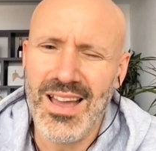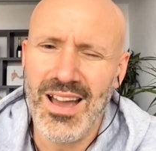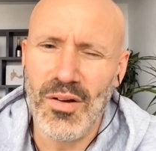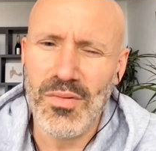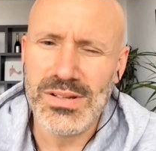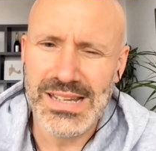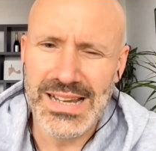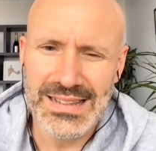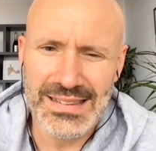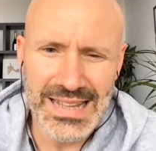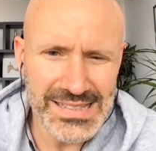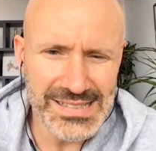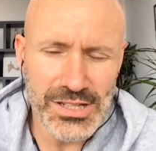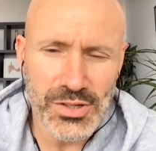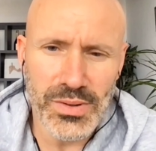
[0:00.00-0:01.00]
I would say in
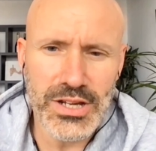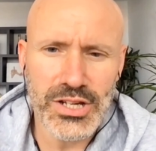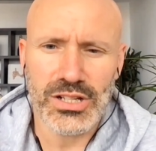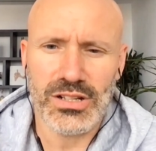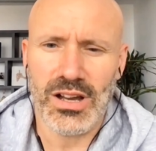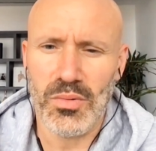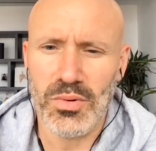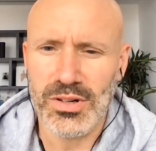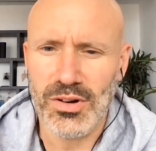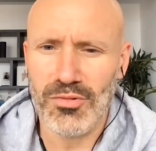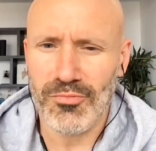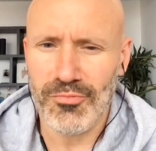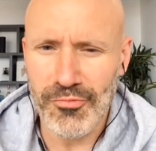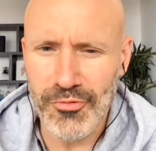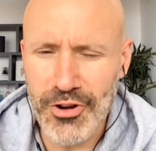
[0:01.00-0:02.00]
that situation, I would
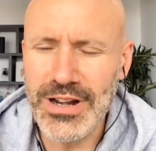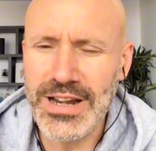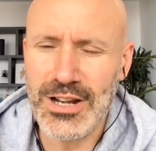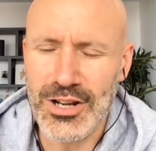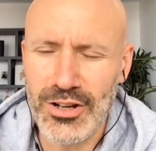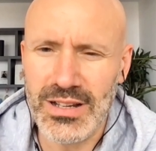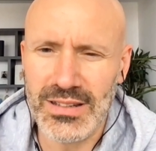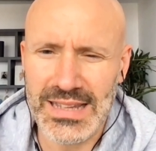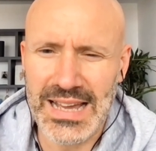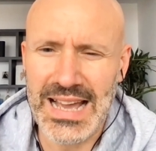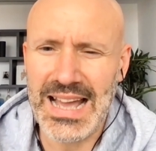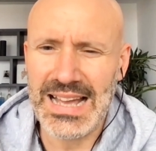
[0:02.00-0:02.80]
really look at that